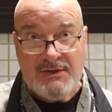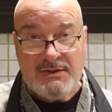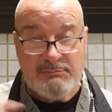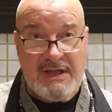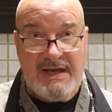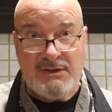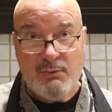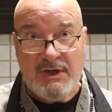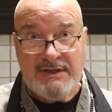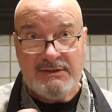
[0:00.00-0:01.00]
the black,
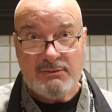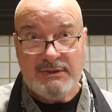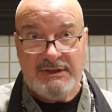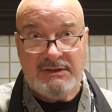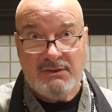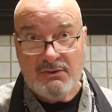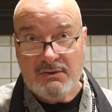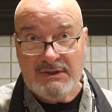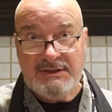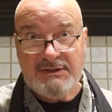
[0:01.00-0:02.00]
white, green,
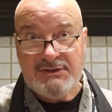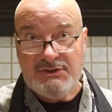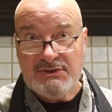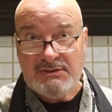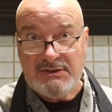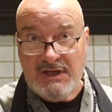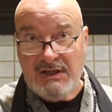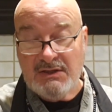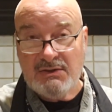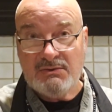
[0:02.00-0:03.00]
orange,
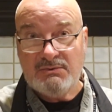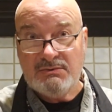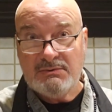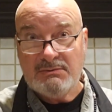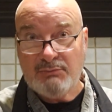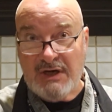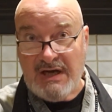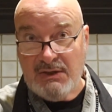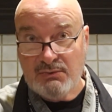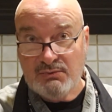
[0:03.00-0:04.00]
yellow,
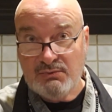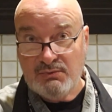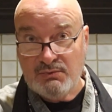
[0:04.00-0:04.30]
brown.